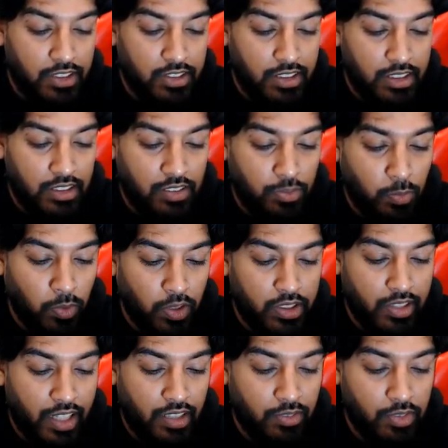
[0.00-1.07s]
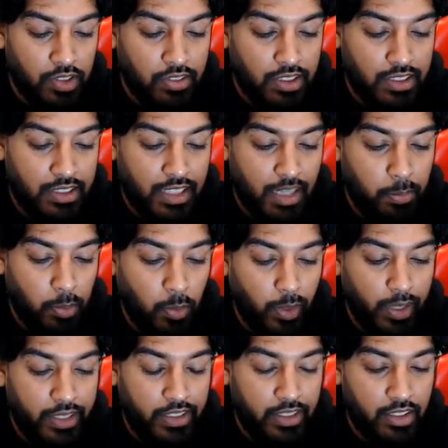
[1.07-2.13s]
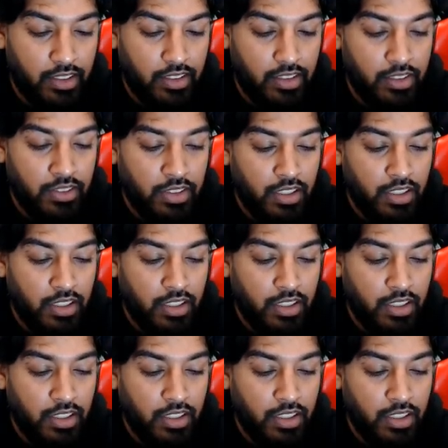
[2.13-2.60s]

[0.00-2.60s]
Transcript: Do you see this 1 year anniversary stamp right here?